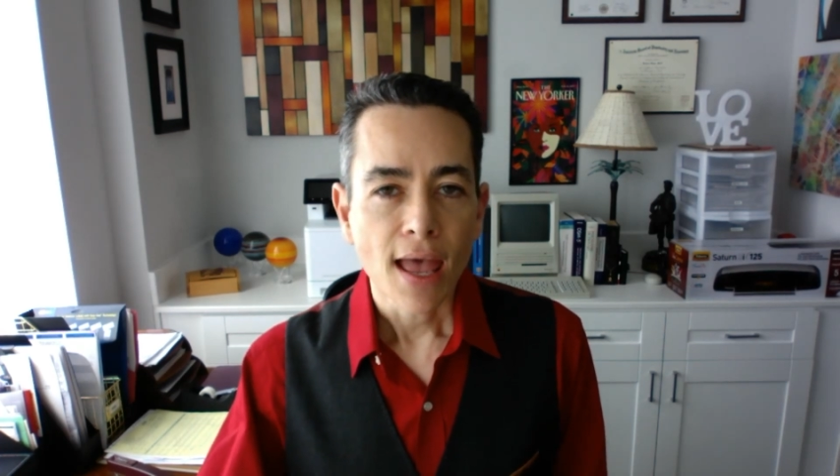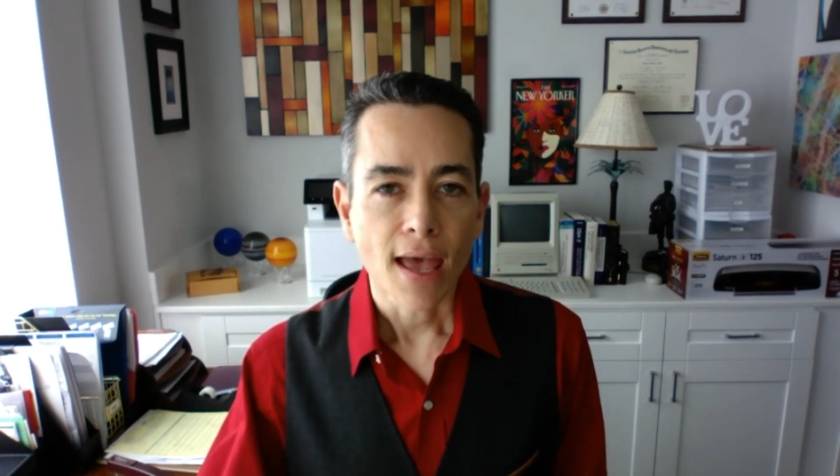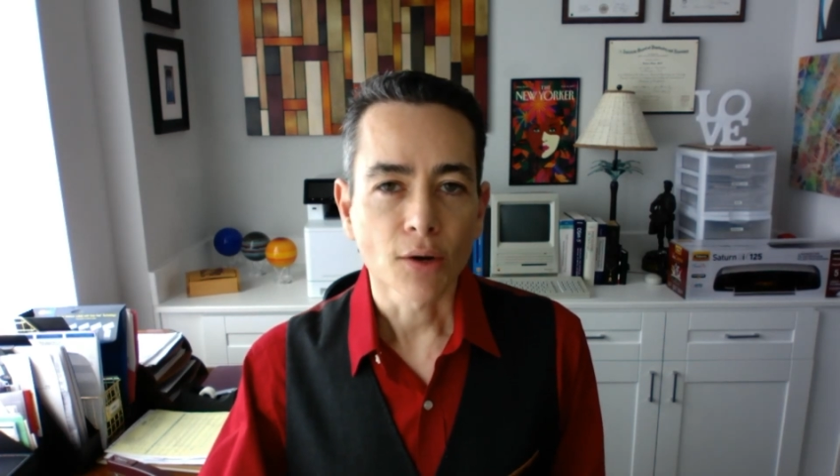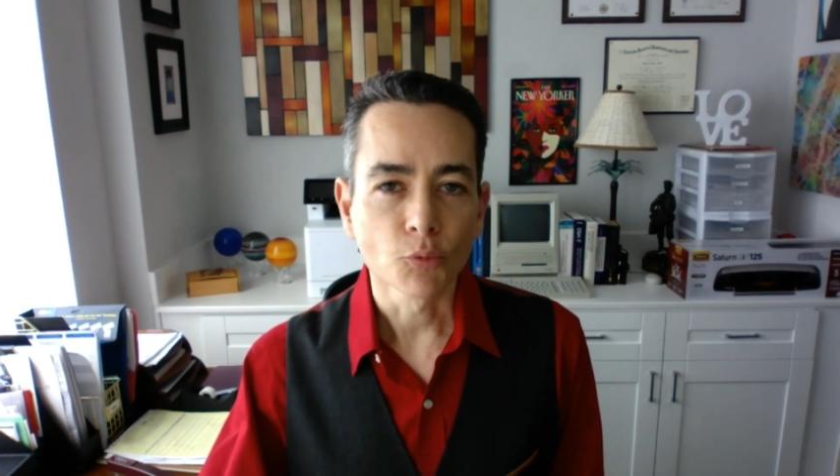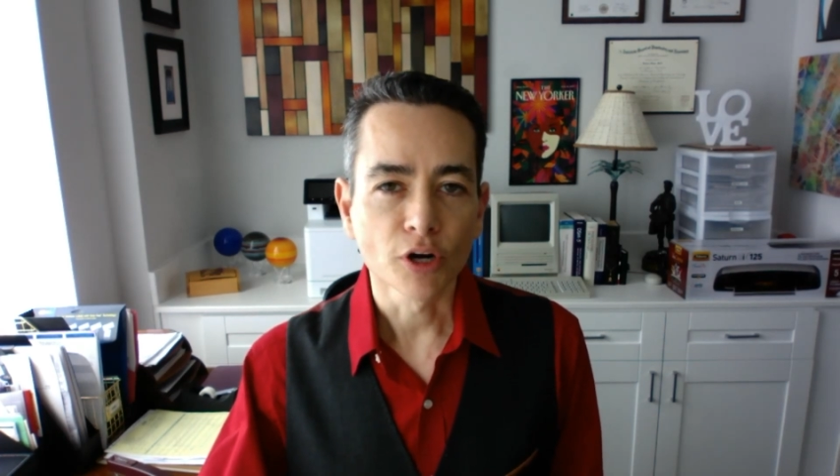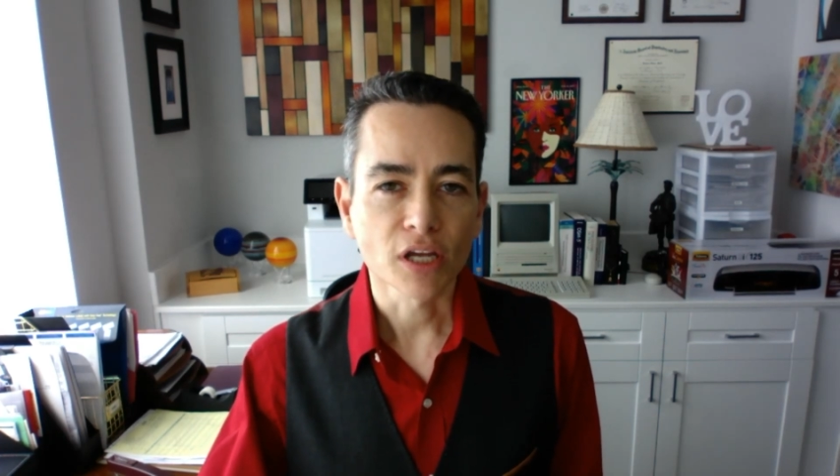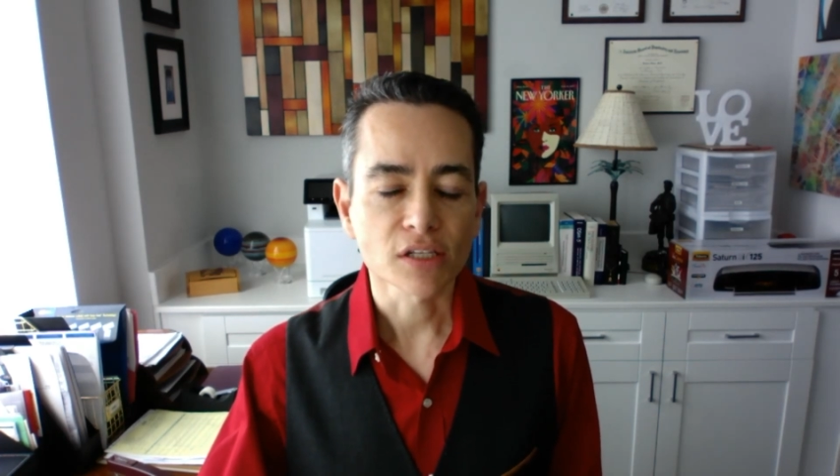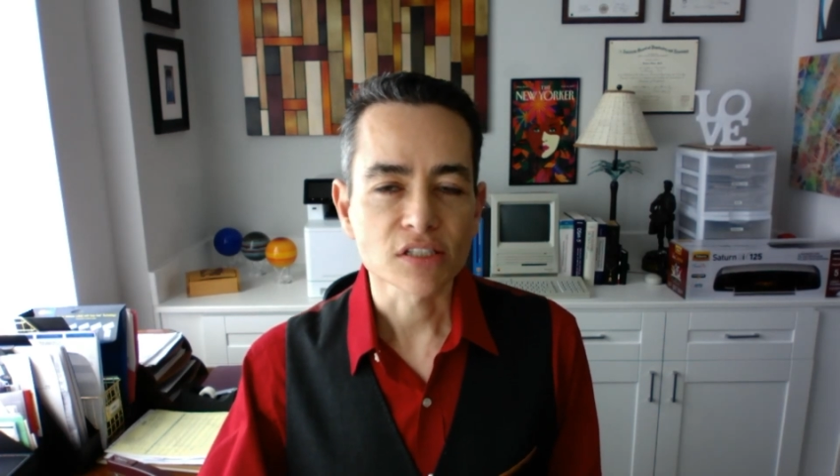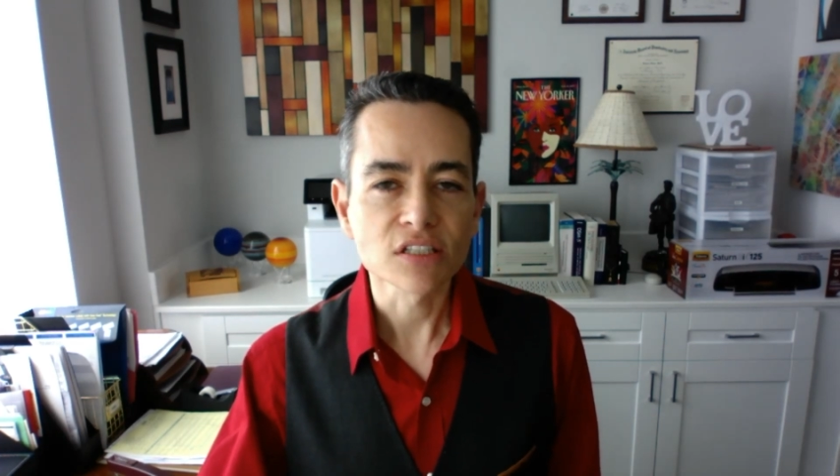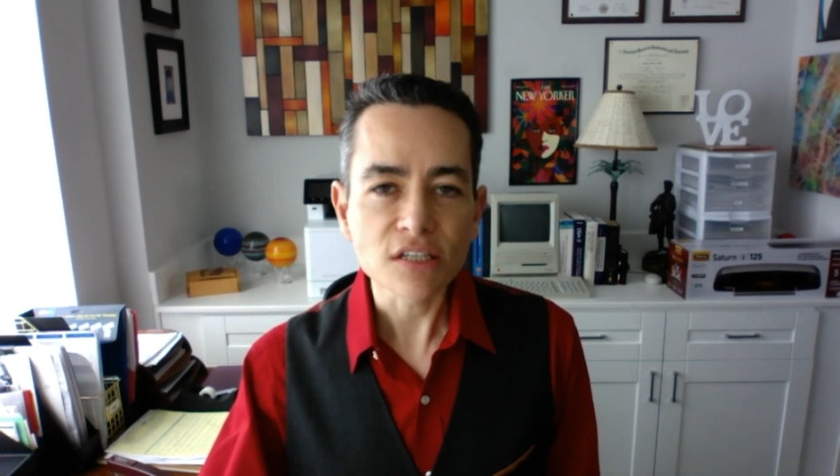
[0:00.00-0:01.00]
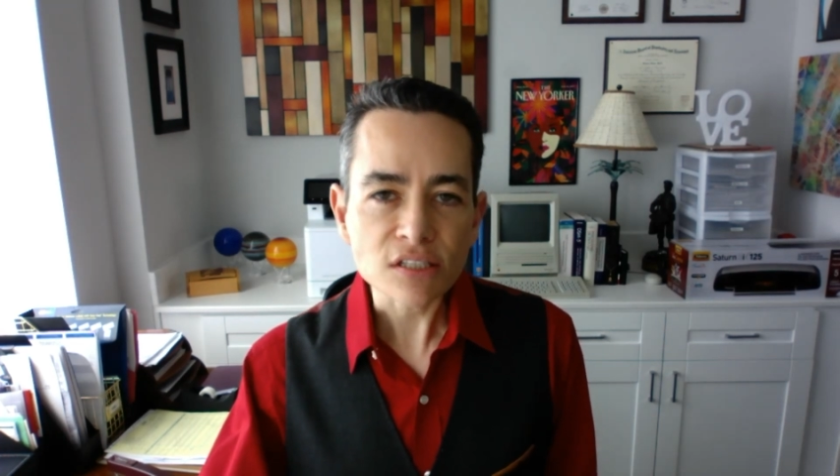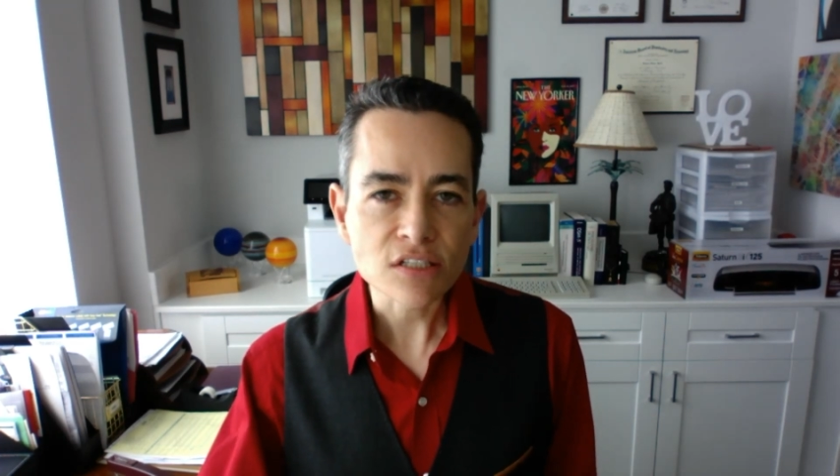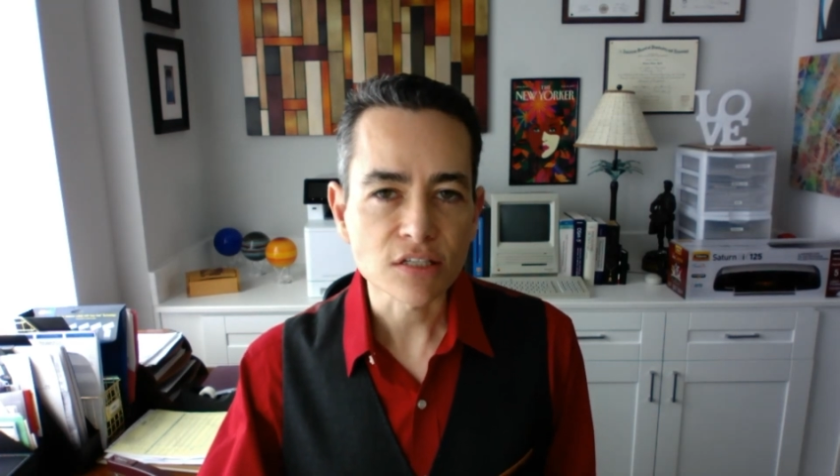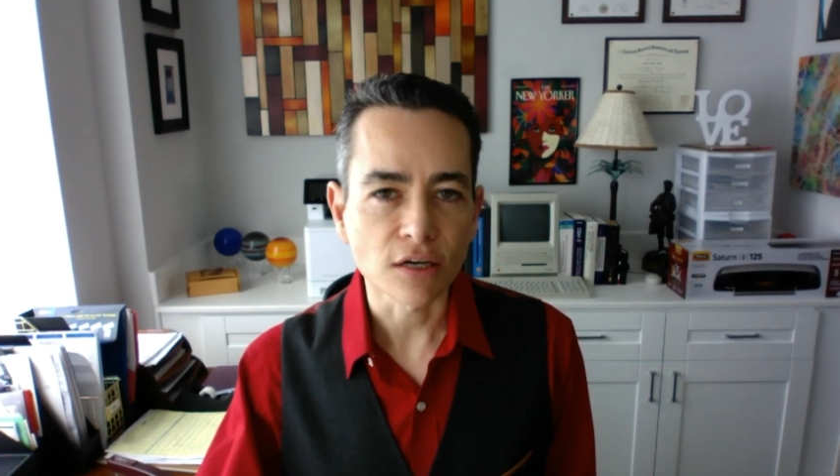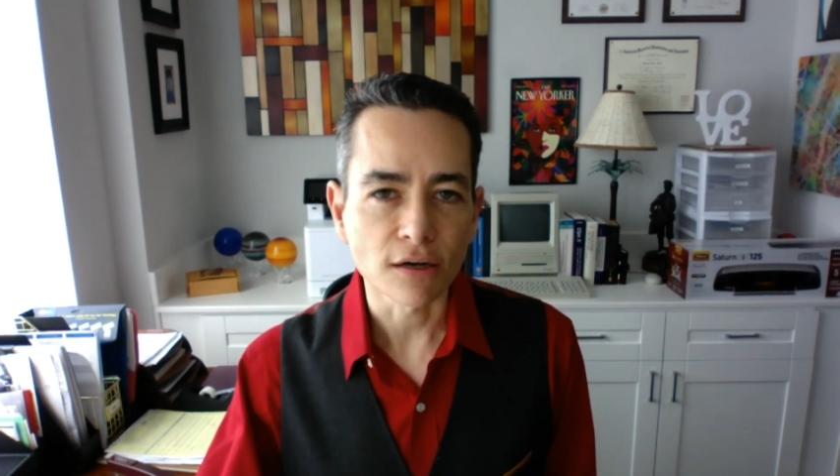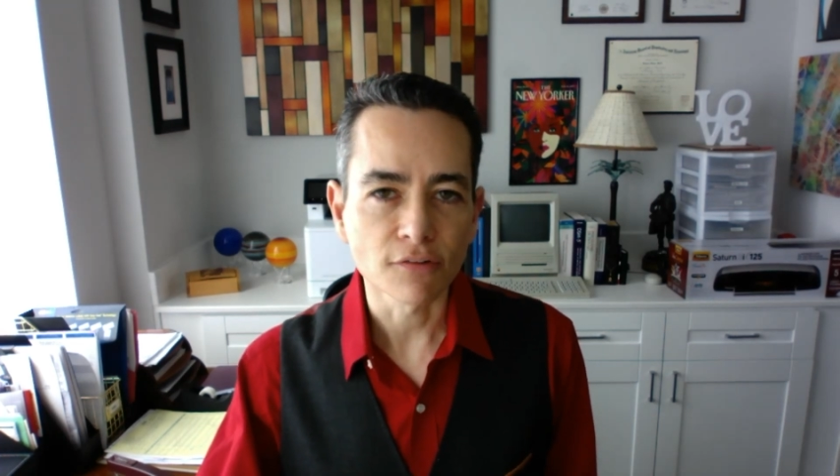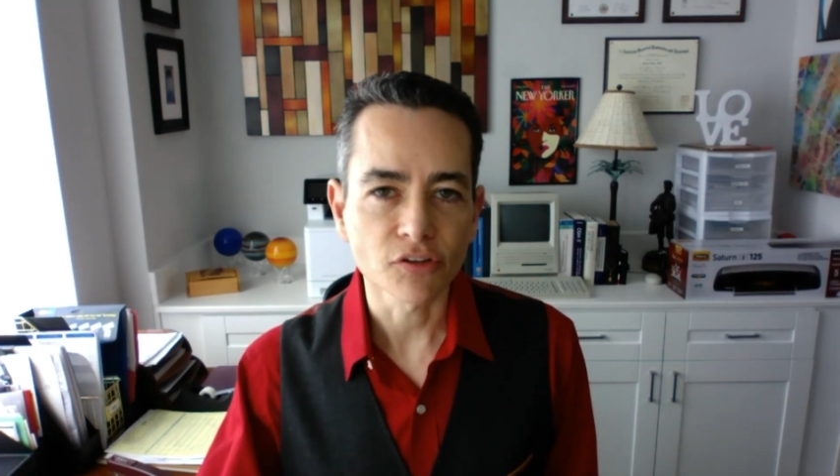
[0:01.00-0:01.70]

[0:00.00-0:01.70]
And what it consists of